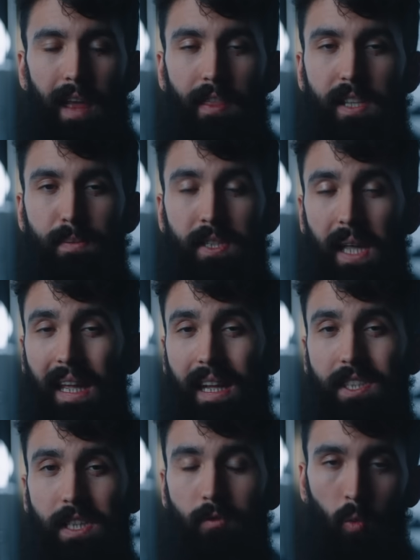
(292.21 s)
And this mistake
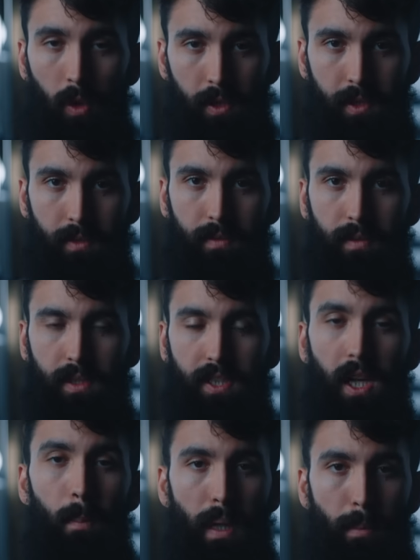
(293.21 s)
gets even worse.
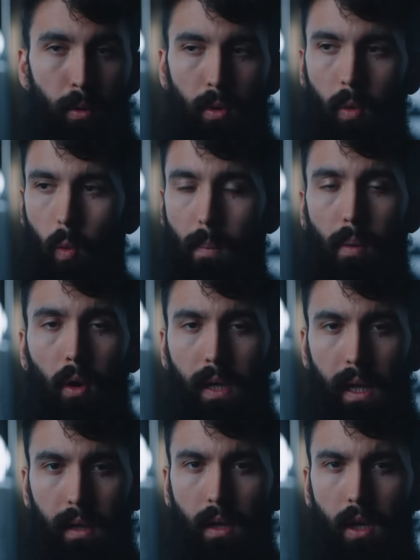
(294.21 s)
Some people, when
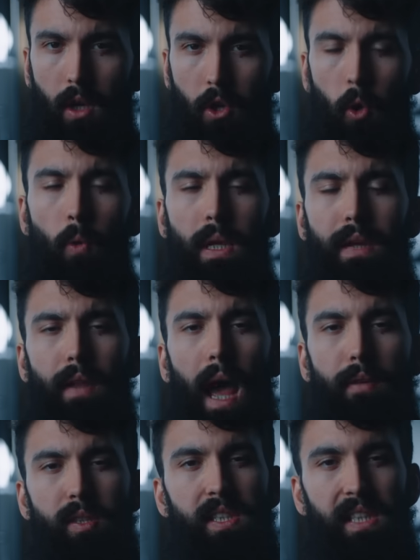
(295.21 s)
bulking, don't even
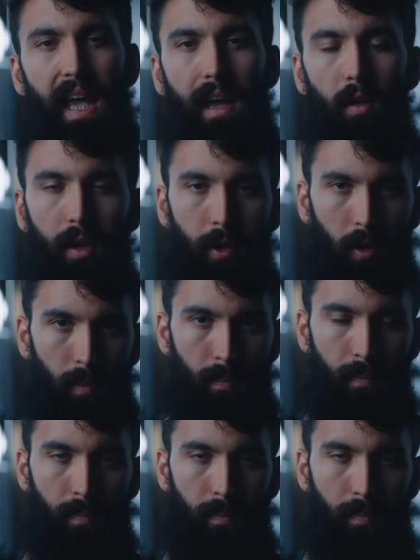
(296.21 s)
have a scale at home.